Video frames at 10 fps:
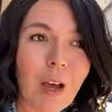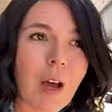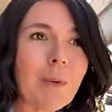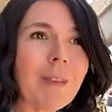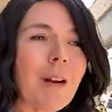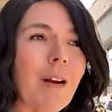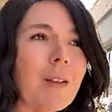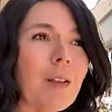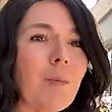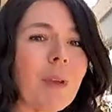But that
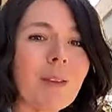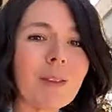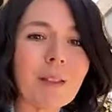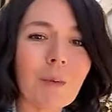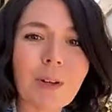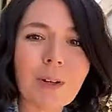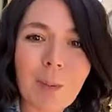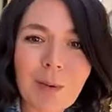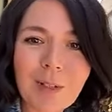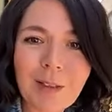also means that we're
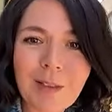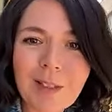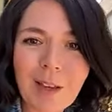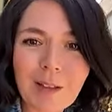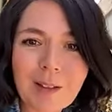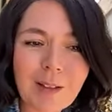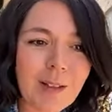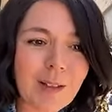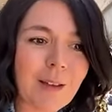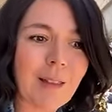exposing the
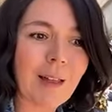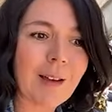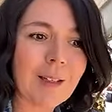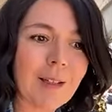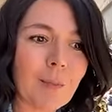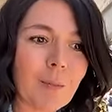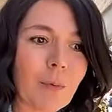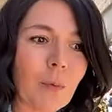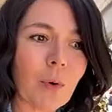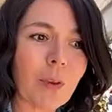skeletons in the closets
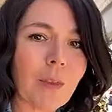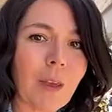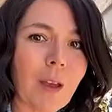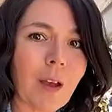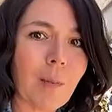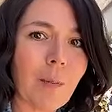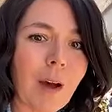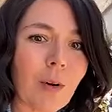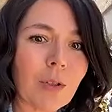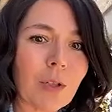before they come
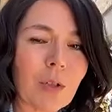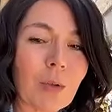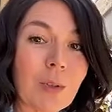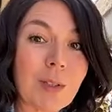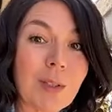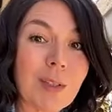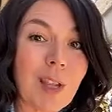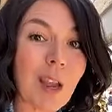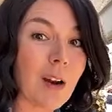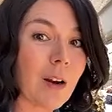out to
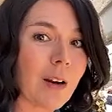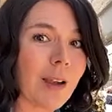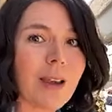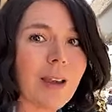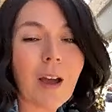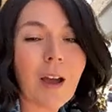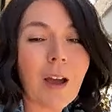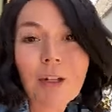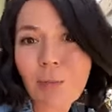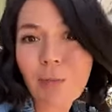scare a
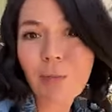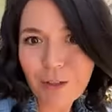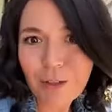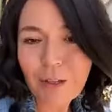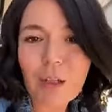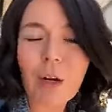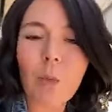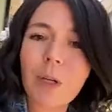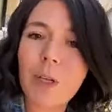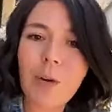underwriter. You know,
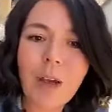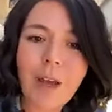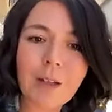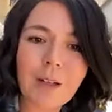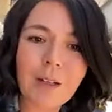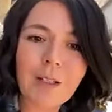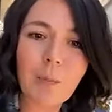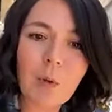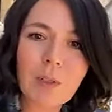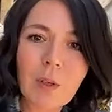we're going to go ahead and
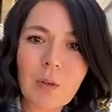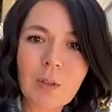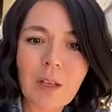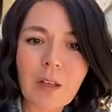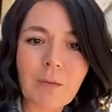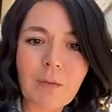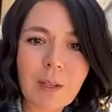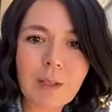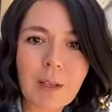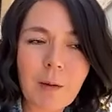expose those and
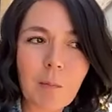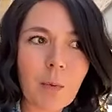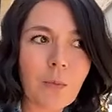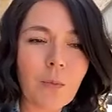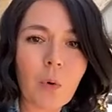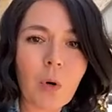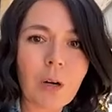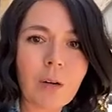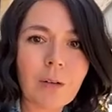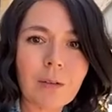fix them
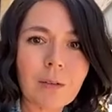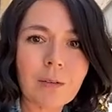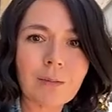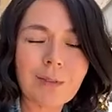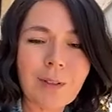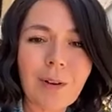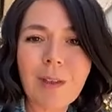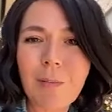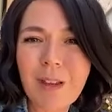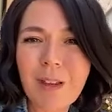before, you know,
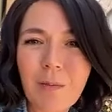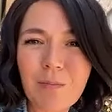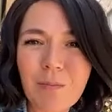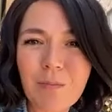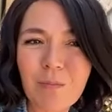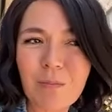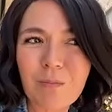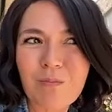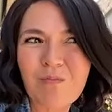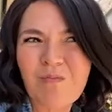they become,
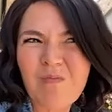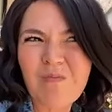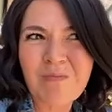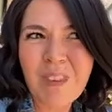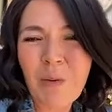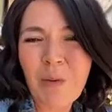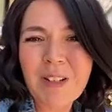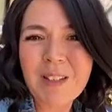I don't want to